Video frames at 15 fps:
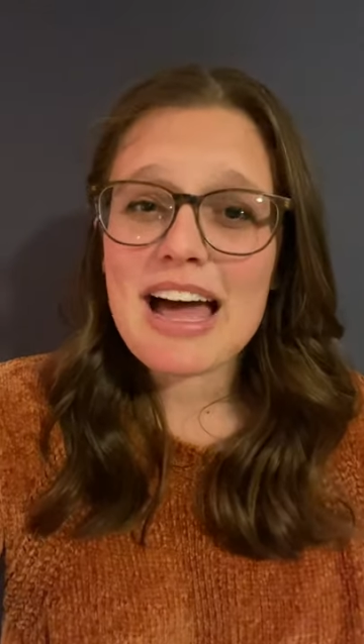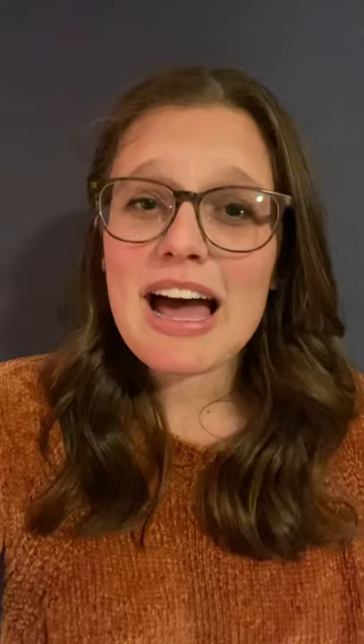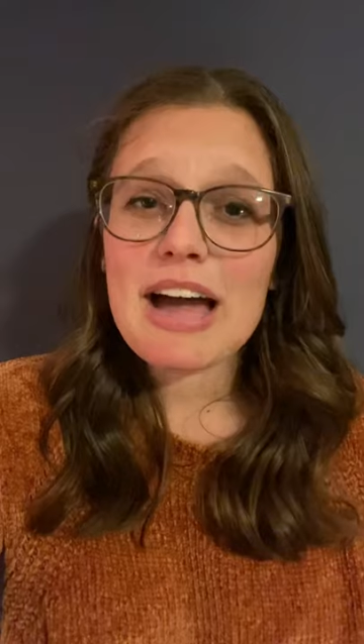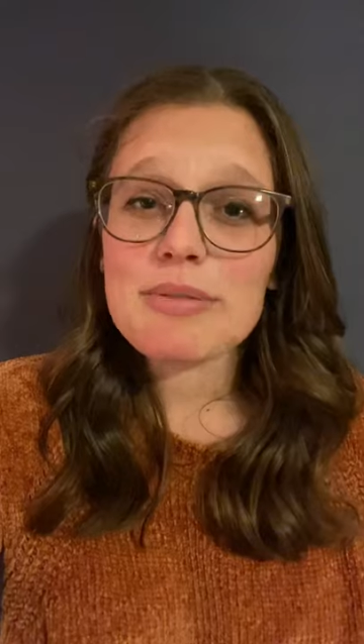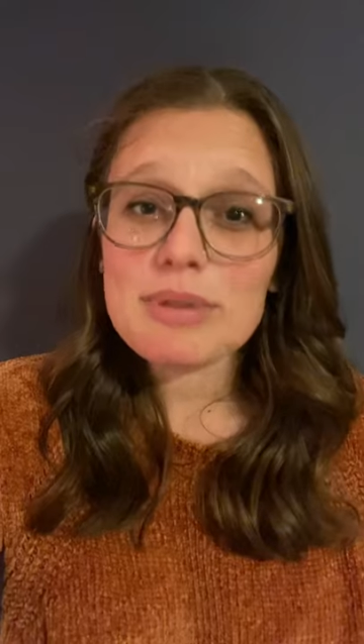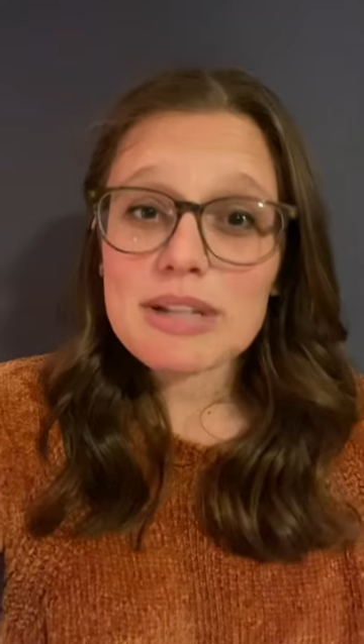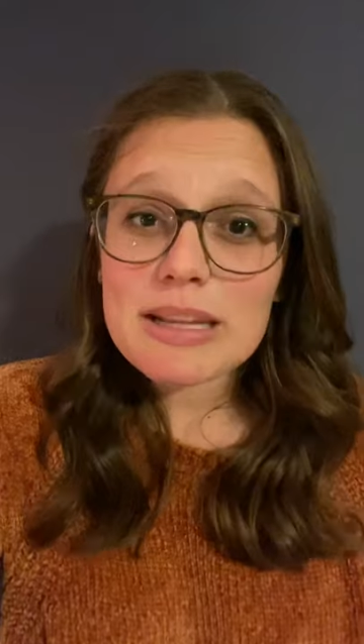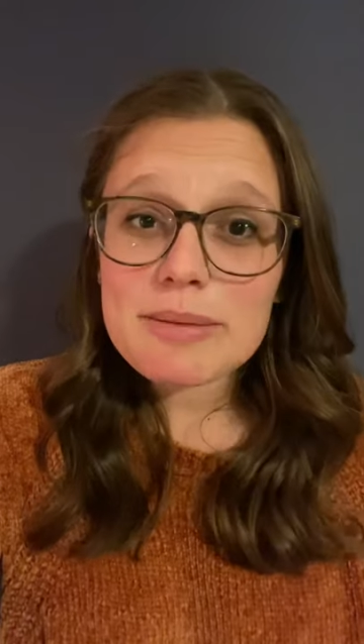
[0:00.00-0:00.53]

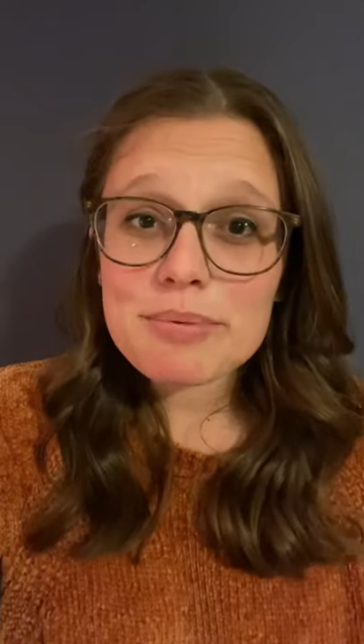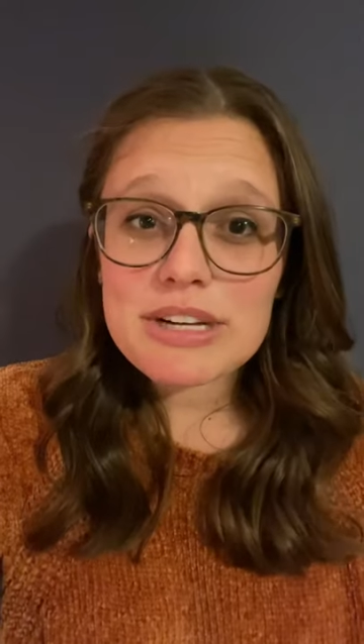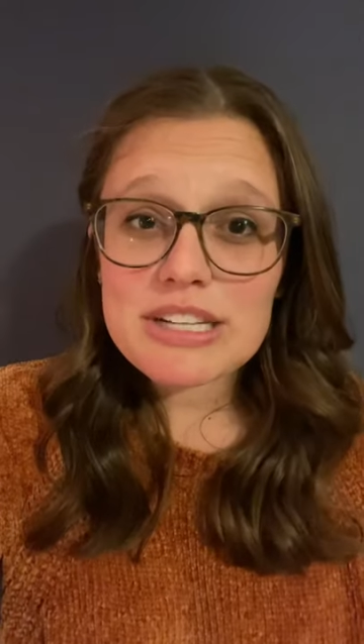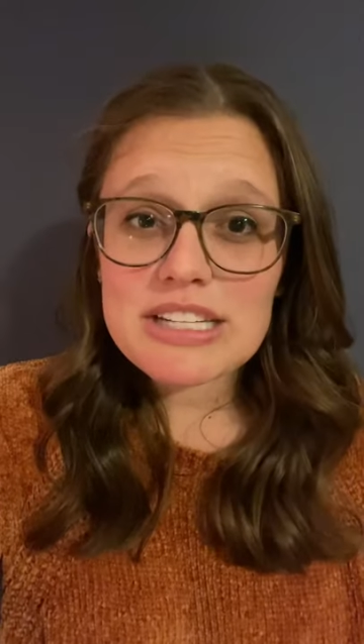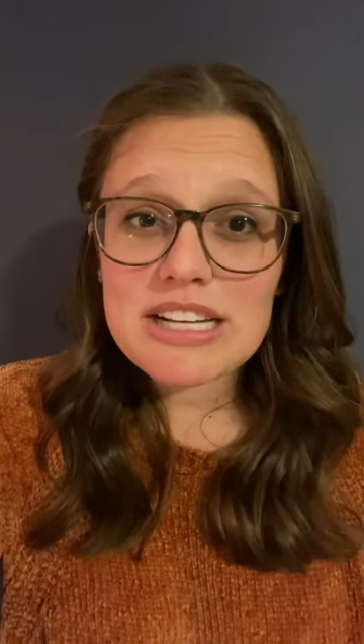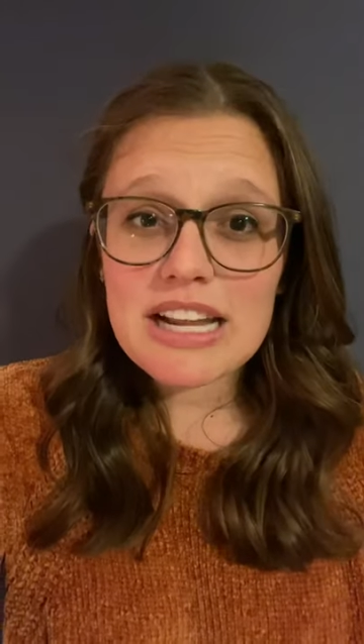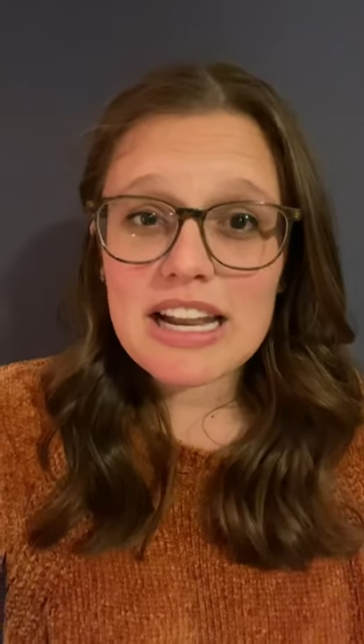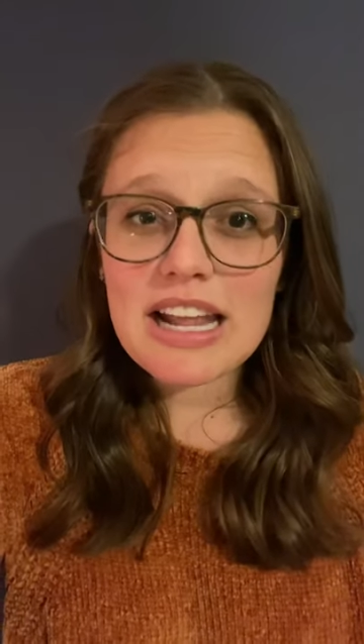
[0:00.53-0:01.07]
I really
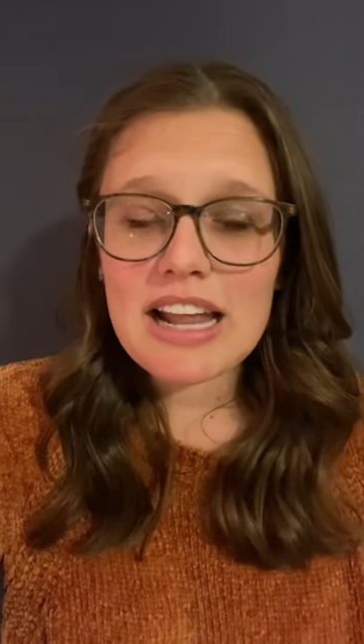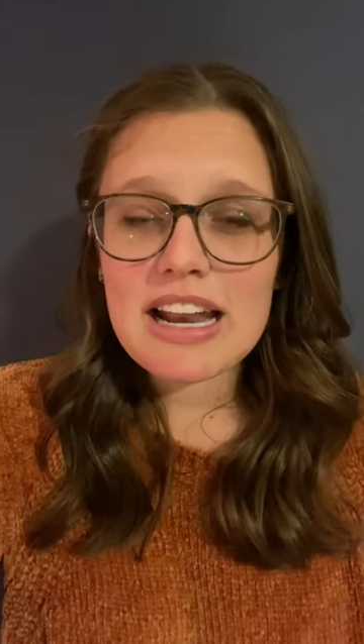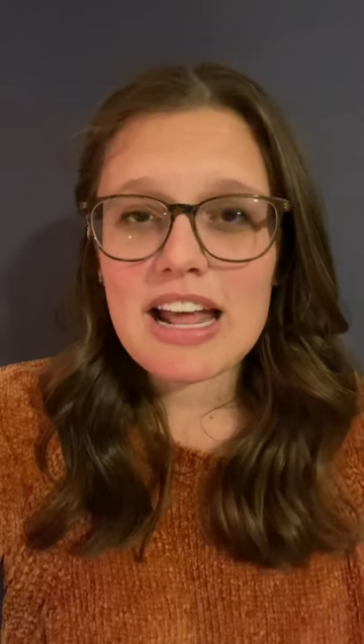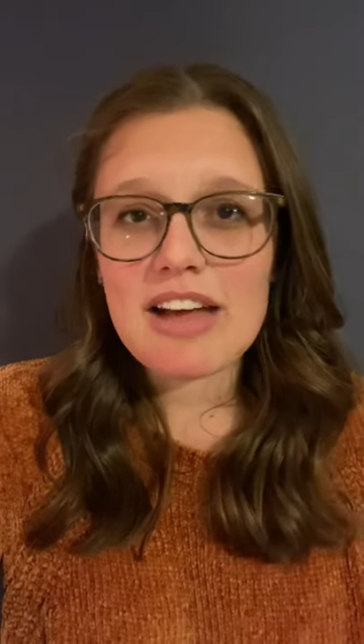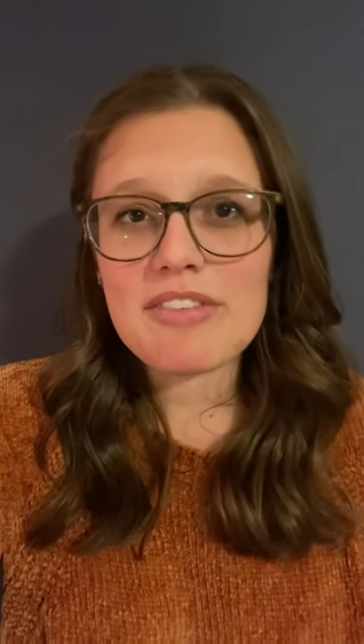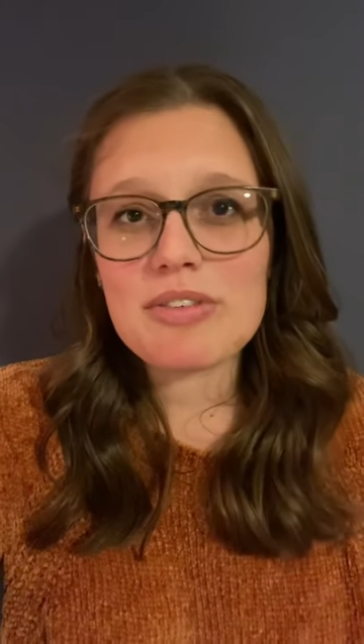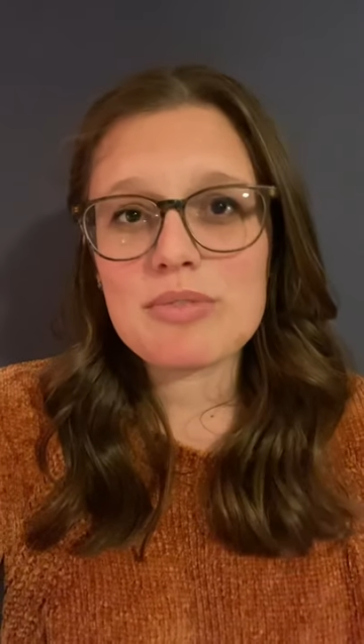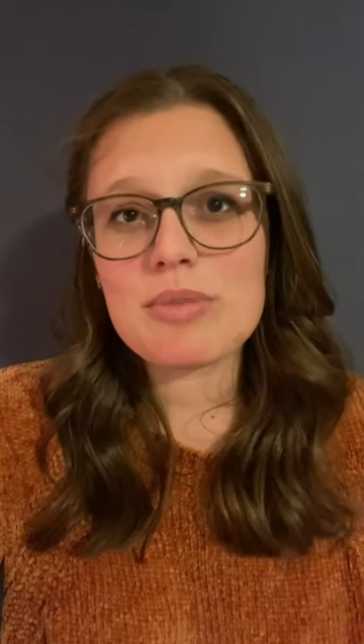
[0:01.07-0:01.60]
appreciate it and
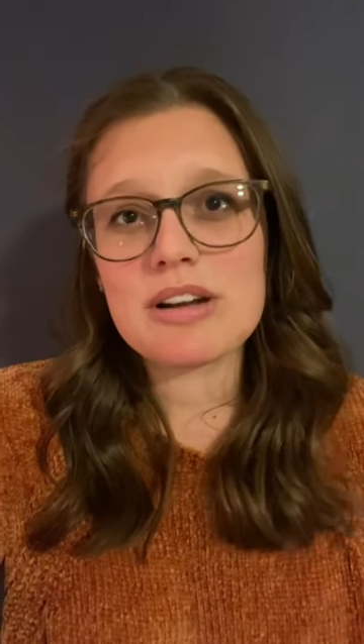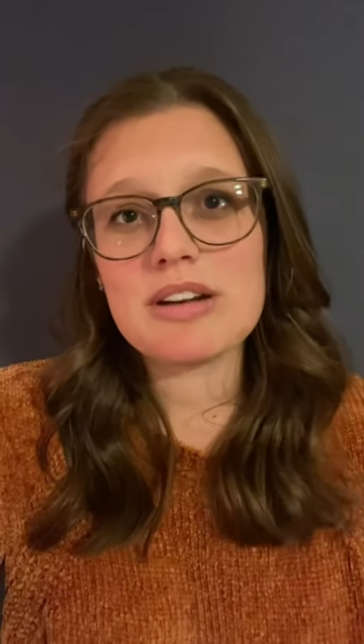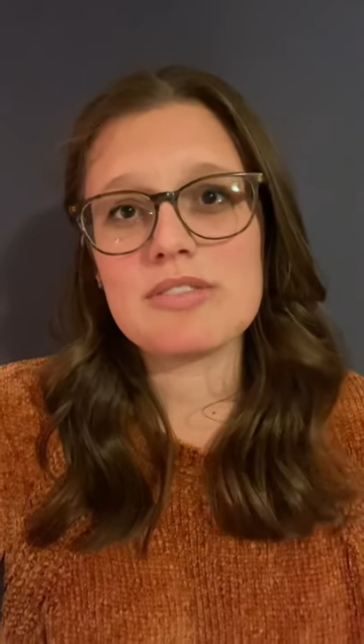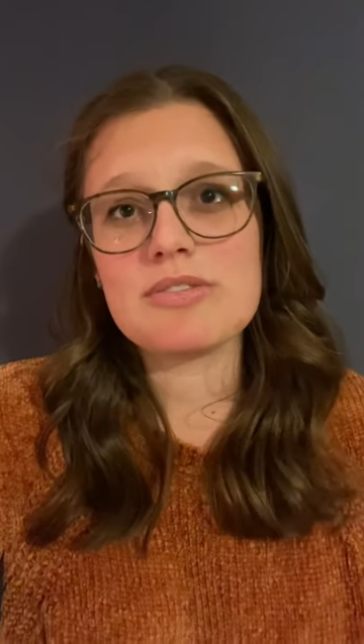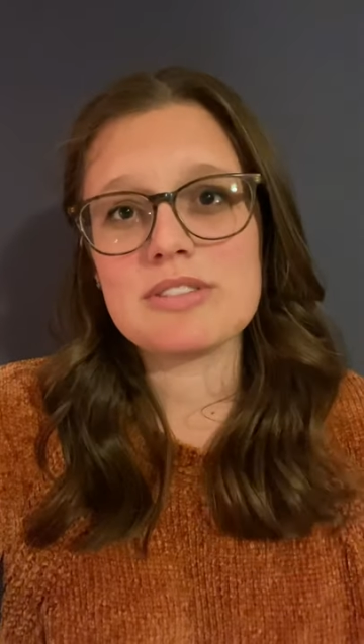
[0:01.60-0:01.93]
have a wonderful